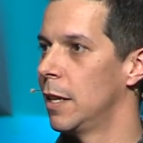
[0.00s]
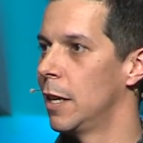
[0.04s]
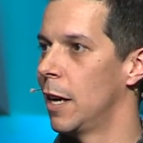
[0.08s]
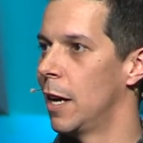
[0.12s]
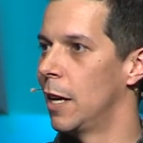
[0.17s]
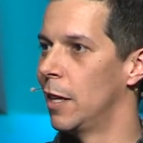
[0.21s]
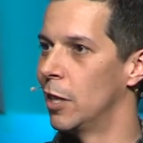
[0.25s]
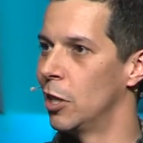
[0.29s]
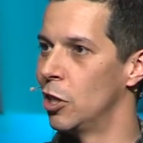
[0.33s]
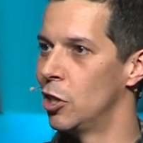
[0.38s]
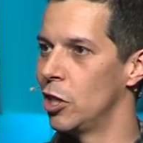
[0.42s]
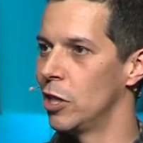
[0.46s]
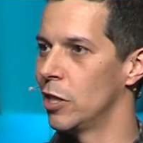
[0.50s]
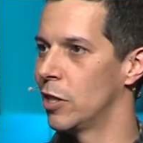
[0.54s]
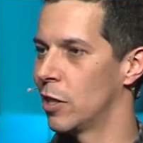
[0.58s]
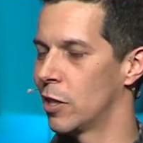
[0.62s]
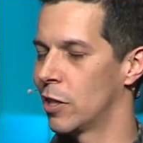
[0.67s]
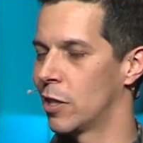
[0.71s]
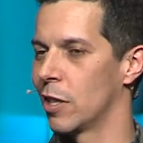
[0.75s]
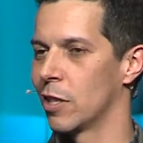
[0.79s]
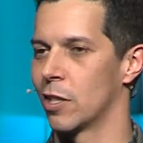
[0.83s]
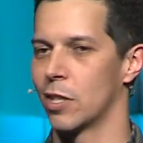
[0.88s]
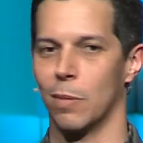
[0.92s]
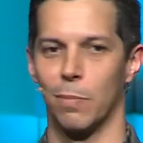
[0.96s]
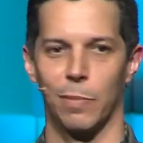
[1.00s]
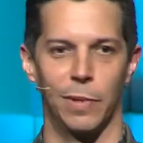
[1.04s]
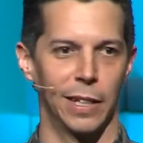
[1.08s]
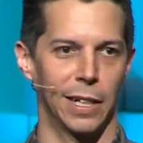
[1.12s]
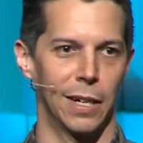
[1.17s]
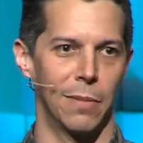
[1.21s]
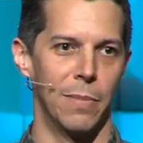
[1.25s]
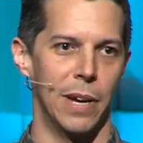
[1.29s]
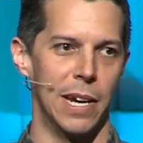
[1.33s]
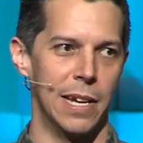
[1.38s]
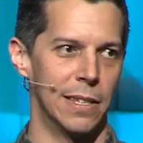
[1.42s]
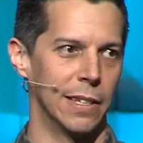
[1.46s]
And then Jesus does something
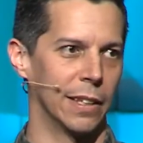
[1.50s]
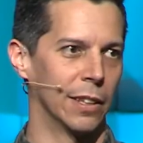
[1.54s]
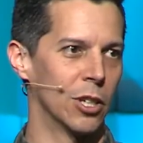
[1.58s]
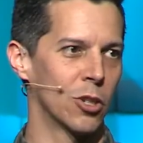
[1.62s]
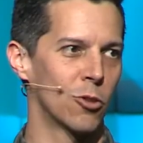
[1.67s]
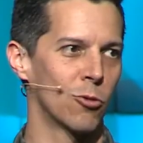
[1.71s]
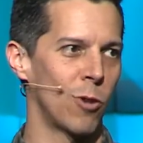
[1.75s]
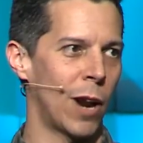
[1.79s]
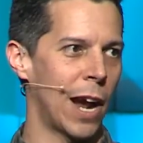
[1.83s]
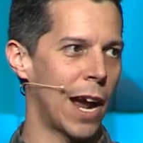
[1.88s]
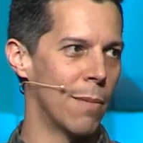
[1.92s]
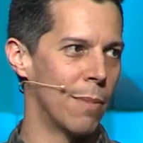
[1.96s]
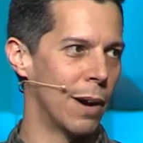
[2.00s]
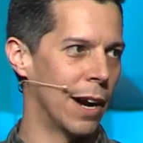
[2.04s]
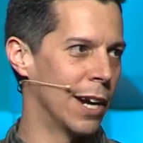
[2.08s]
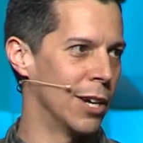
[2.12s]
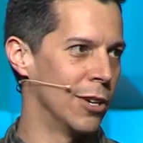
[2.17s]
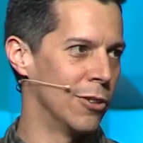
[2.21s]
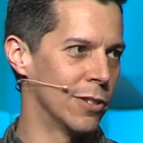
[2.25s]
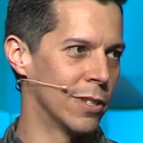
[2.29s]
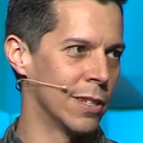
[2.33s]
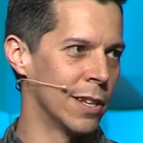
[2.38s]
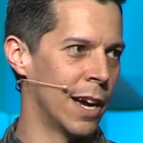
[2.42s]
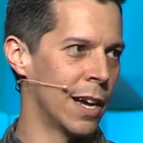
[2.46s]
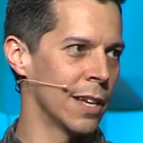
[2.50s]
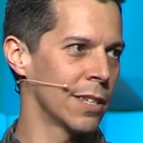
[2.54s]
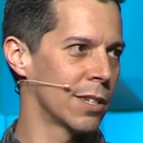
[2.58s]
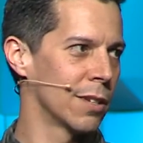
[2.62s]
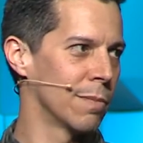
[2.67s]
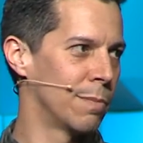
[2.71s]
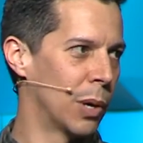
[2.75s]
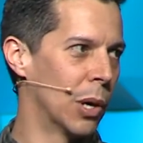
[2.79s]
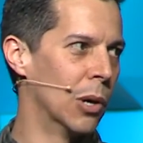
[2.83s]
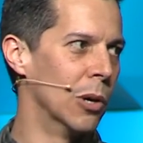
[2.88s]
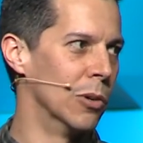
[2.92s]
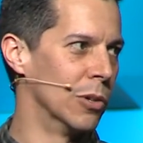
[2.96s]
amazing. This rabbi who's not
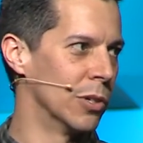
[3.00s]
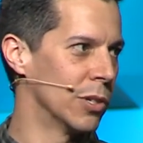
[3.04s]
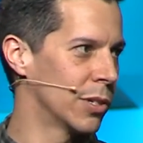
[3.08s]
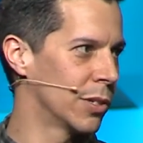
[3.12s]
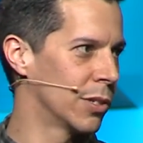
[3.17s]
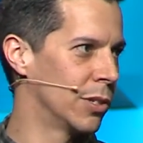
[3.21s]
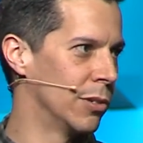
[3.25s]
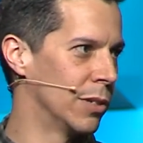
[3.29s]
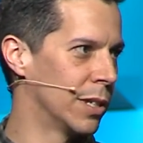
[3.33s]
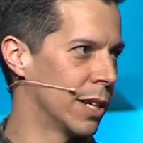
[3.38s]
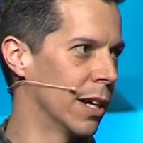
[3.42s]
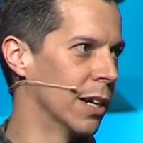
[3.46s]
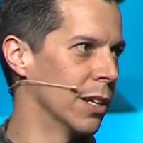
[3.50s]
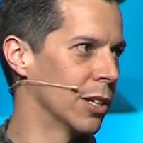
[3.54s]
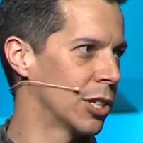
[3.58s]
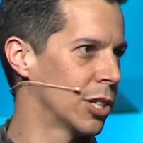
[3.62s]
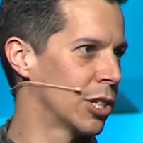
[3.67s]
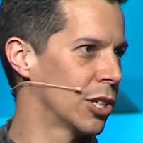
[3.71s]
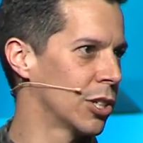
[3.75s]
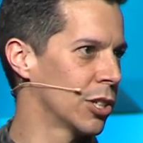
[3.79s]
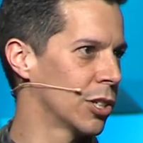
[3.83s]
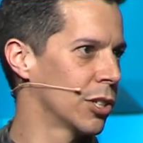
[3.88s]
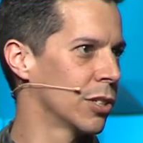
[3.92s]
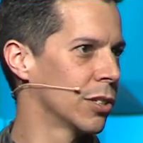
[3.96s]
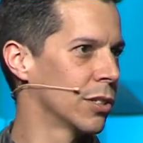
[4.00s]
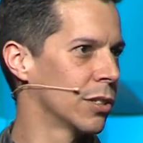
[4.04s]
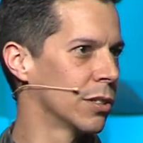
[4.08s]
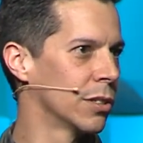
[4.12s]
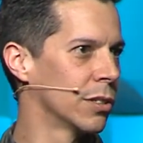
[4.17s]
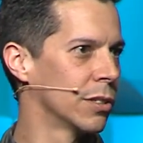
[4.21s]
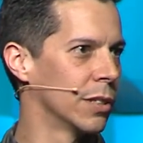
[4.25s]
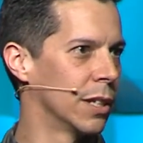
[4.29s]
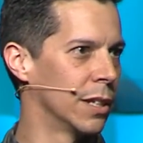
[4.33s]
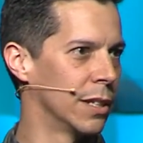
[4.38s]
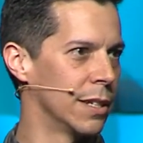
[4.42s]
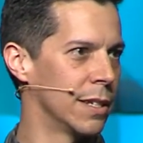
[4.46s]
supposed to touch
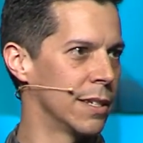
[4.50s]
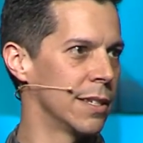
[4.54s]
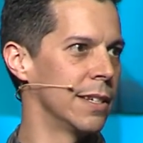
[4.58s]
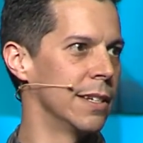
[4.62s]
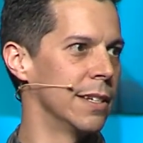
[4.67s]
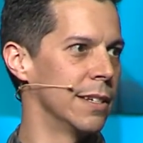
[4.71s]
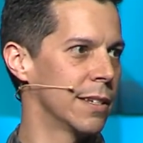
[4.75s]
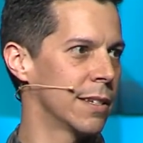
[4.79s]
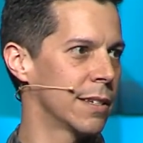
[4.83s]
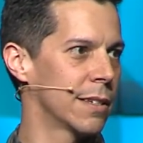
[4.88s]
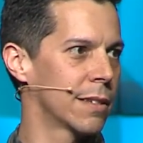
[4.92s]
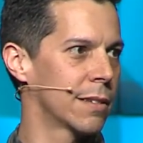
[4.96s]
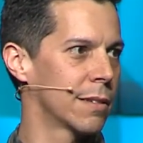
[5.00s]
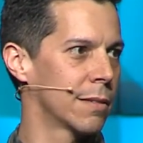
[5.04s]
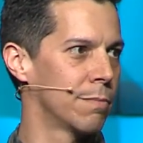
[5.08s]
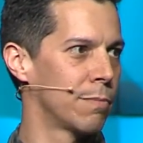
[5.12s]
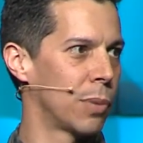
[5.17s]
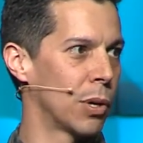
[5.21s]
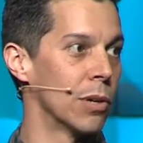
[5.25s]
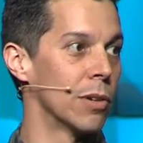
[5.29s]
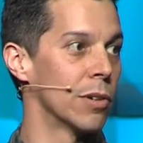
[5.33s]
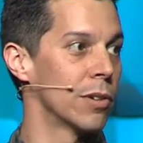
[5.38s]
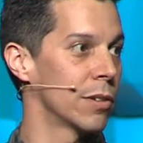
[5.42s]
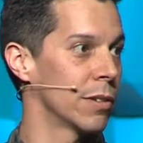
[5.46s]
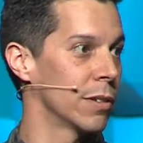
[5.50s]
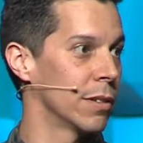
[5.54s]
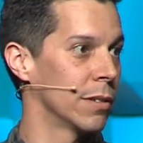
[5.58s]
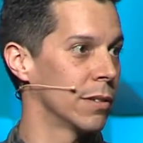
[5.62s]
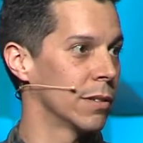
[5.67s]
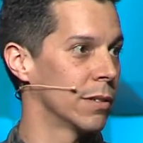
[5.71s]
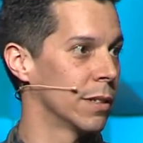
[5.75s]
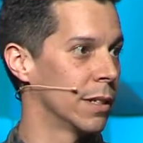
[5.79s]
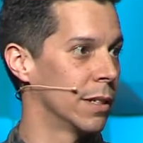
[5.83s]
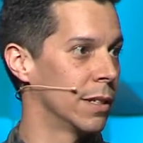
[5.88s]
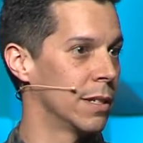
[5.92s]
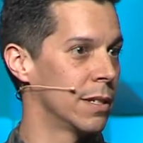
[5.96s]
a deceased person,
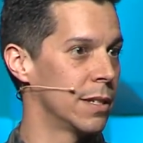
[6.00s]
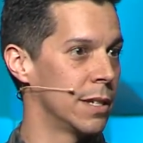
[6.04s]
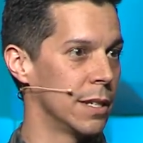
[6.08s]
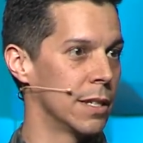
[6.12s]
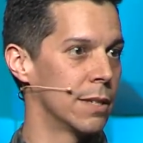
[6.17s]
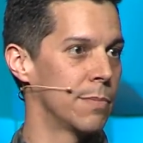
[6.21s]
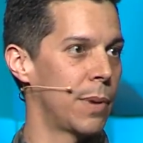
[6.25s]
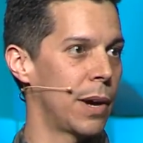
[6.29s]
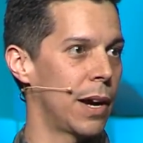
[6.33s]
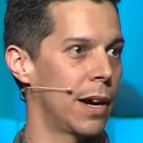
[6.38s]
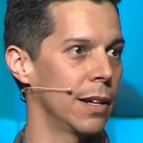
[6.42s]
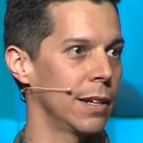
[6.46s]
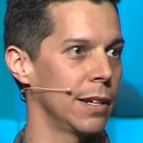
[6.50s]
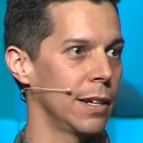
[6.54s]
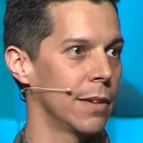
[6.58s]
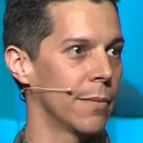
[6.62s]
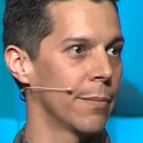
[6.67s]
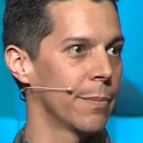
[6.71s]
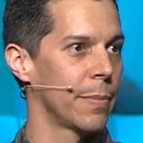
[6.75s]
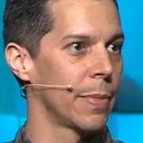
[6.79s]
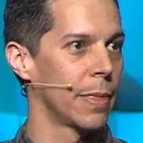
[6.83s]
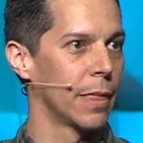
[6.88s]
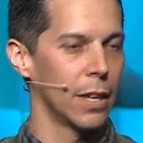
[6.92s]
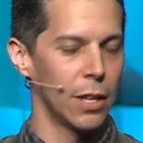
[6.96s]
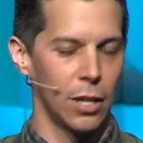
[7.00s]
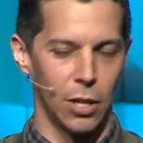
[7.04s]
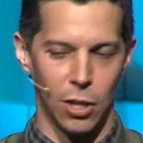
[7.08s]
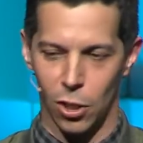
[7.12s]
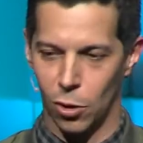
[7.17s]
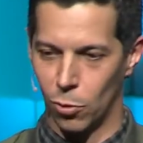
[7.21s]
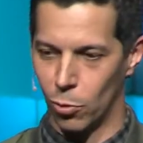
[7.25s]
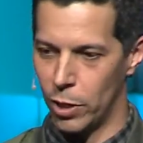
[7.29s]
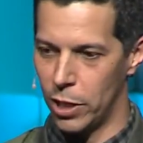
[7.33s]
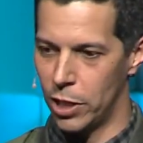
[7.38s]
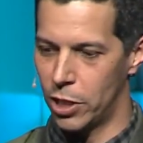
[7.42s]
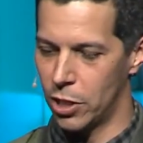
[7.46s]
a deceased body,
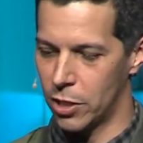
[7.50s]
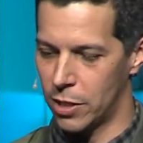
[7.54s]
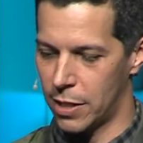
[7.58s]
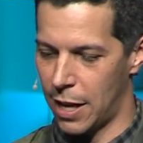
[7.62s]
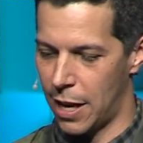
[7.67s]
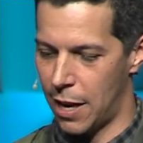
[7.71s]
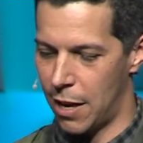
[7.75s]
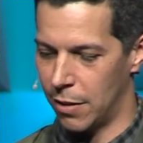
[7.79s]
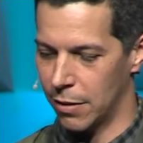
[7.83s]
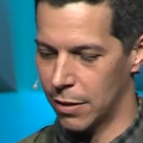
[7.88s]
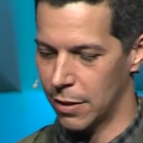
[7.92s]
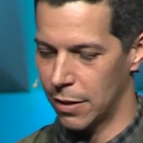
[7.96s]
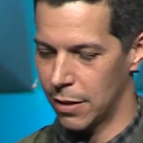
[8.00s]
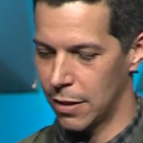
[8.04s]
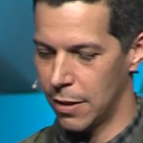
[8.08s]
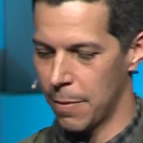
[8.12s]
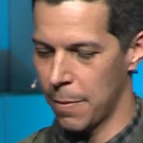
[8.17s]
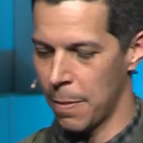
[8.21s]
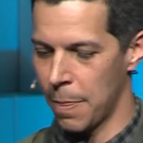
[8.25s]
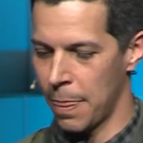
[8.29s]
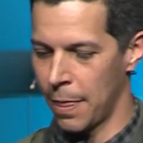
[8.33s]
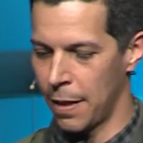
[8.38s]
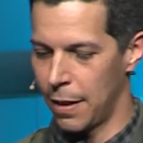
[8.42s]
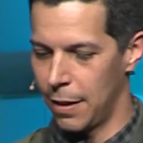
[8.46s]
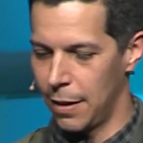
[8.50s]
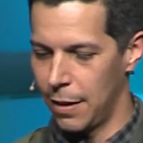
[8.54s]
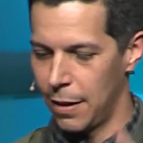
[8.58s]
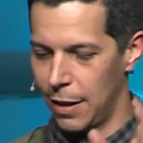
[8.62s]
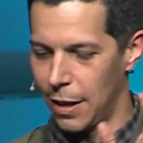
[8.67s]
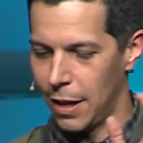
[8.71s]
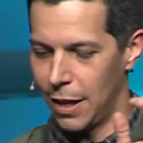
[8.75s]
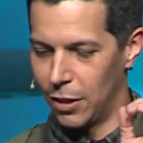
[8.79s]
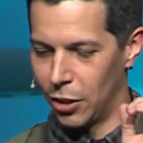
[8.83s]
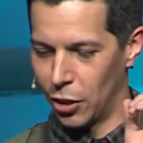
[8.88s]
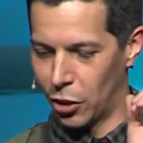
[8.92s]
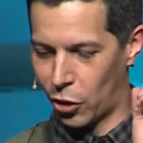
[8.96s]
reaches out,
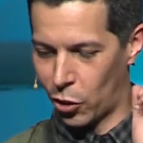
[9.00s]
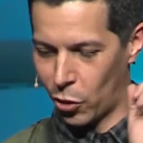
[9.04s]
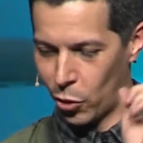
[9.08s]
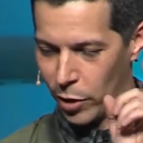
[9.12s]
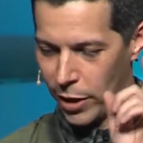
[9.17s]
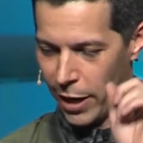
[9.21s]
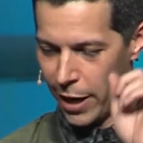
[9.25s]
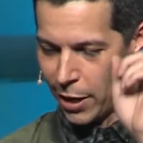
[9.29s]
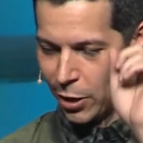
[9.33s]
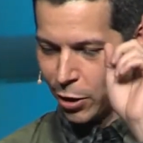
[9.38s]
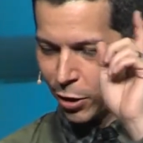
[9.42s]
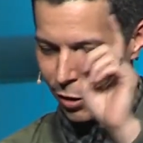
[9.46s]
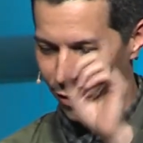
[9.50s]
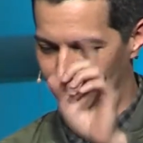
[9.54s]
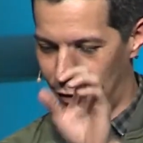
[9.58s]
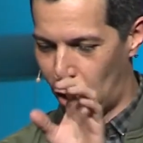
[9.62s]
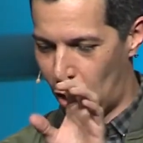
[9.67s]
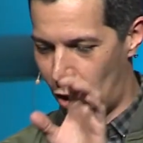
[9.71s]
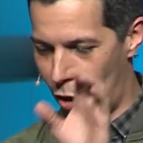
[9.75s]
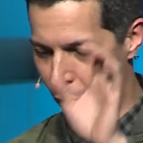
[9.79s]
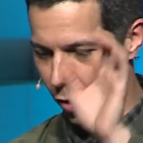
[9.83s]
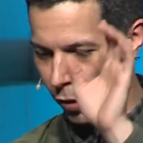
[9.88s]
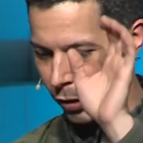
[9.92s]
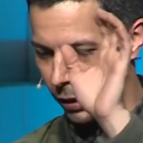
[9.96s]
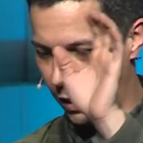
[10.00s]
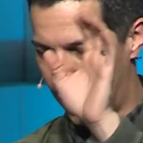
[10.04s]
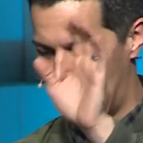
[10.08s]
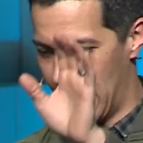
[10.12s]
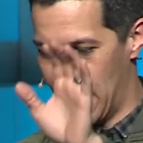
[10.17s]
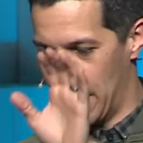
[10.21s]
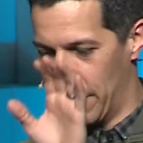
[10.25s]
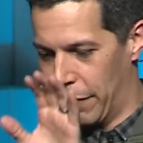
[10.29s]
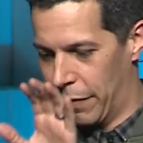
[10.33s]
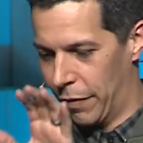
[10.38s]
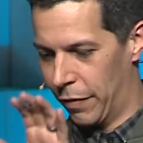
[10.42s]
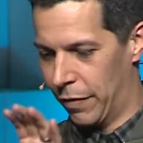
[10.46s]
and the creator of all
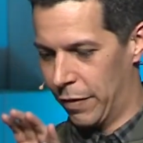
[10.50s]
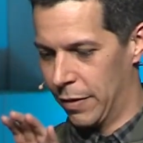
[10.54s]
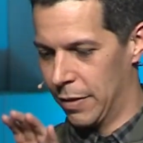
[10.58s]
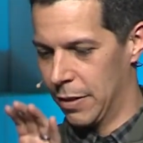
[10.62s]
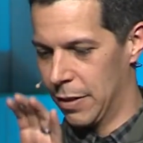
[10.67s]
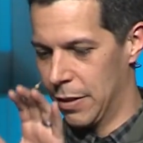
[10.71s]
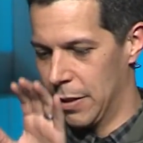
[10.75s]
life,